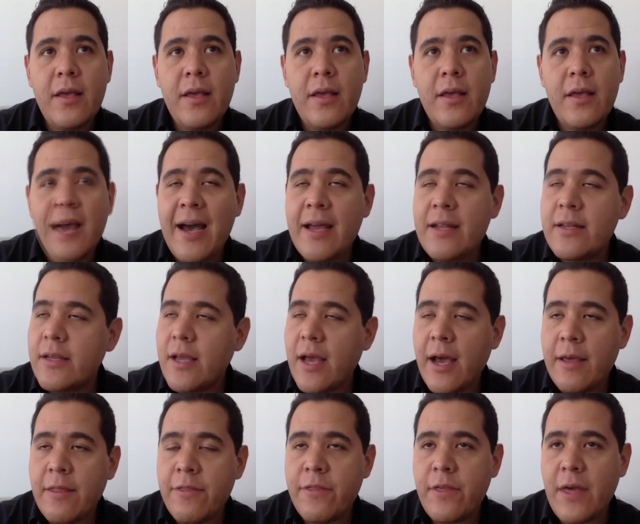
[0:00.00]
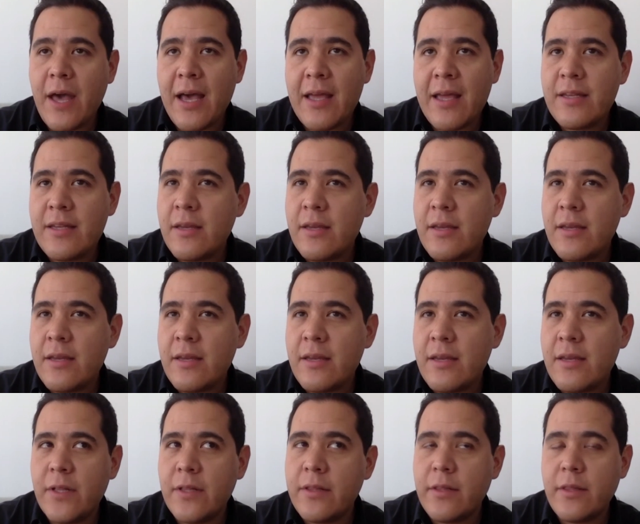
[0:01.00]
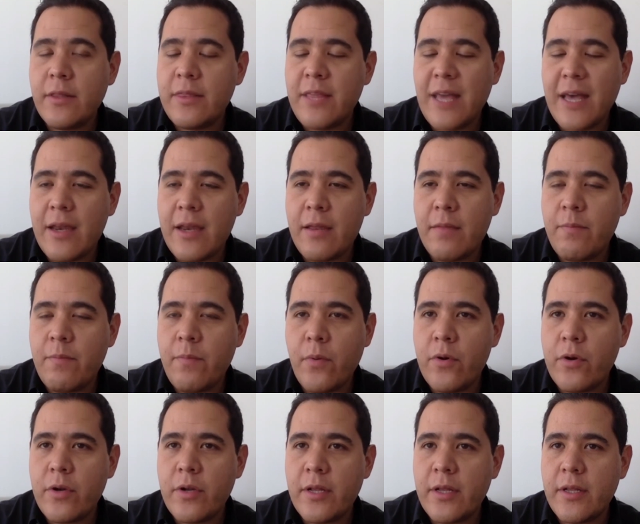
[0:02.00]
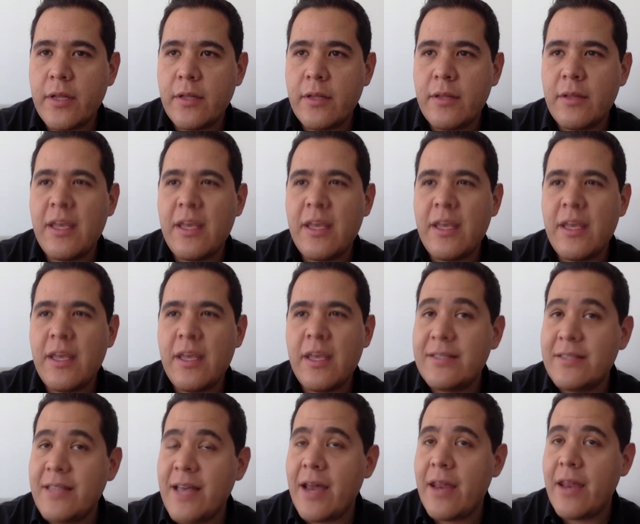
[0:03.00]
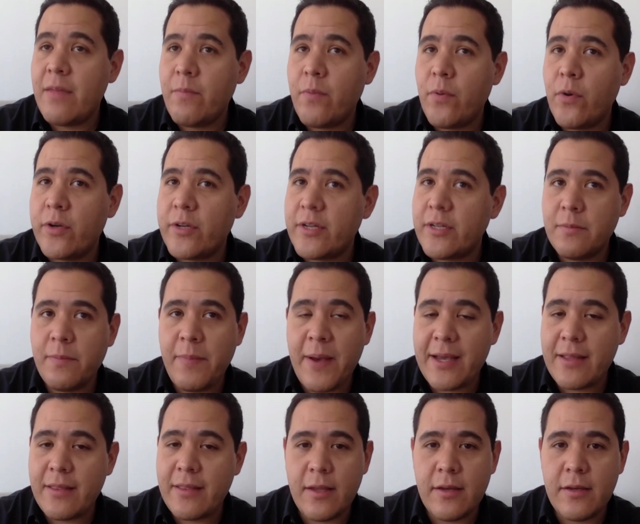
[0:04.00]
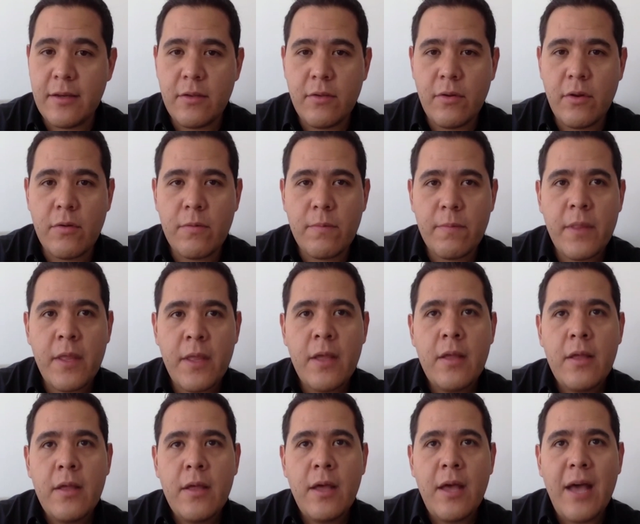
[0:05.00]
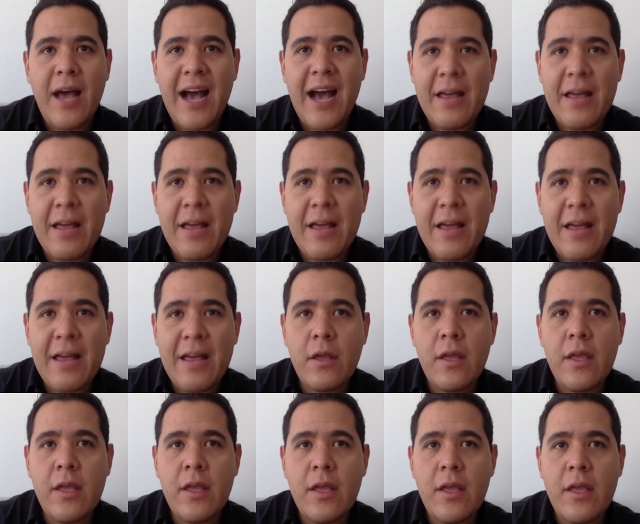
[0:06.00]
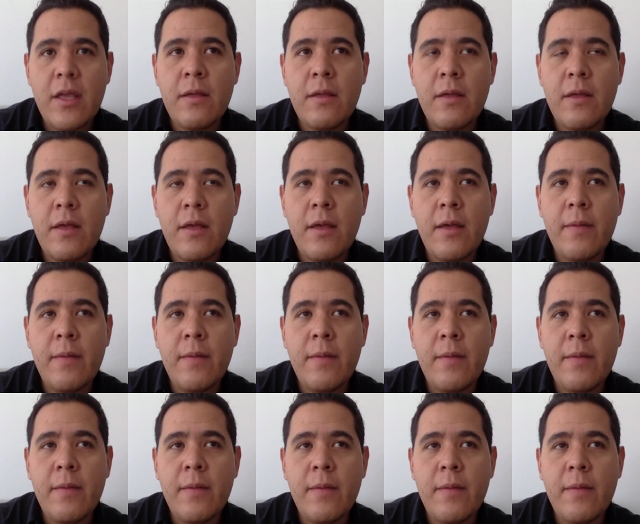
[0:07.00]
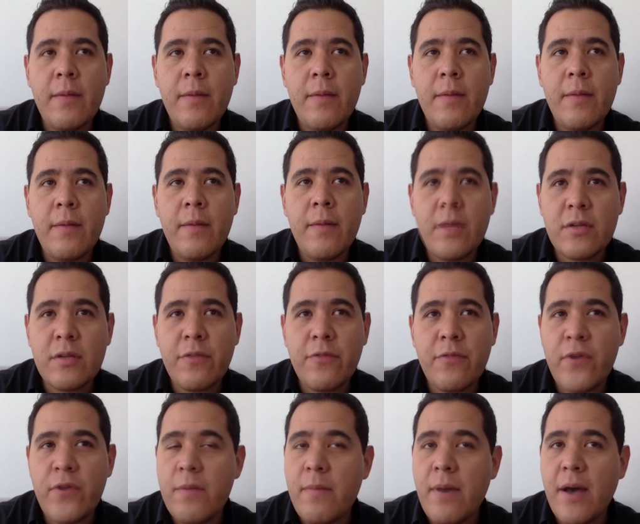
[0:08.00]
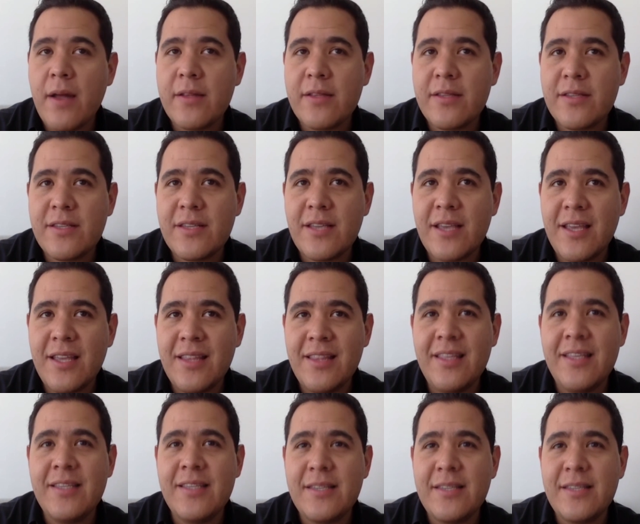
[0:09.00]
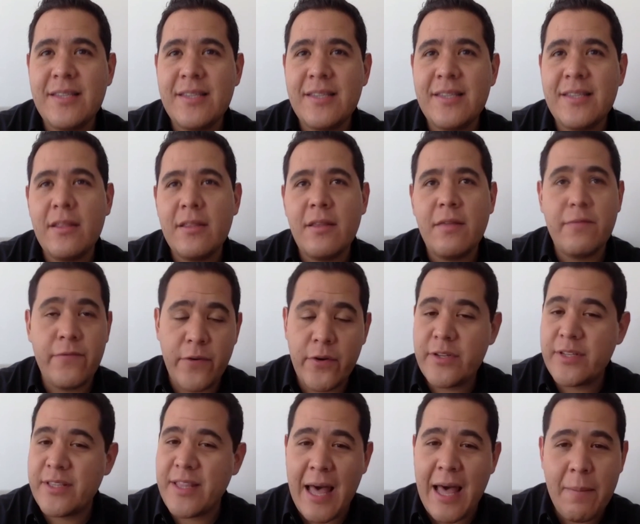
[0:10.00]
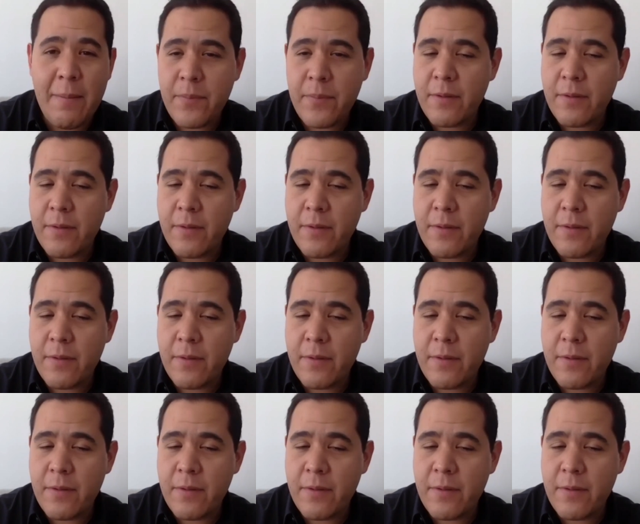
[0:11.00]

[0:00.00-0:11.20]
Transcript: I didn't feel that important. It was that important back then, you know. I think we took 3 months in designing the first app,